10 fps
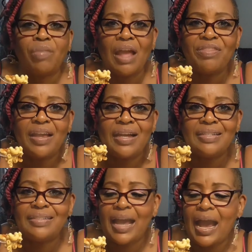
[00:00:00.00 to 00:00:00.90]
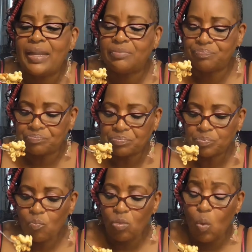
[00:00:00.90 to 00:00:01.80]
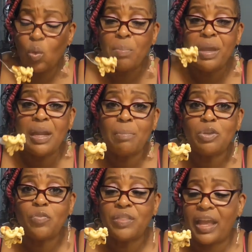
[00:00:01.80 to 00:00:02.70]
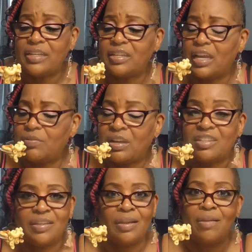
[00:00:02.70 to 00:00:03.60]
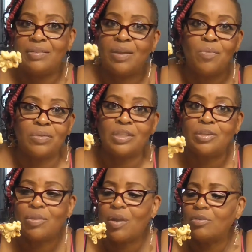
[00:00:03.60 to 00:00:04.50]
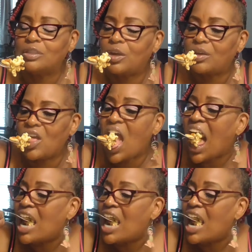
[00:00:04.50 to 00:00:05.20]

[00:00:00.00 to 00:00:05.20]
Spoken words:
I think I decided what meat I'm gonna do for Thanksgiving, because you know I don't want to do the whole turkey.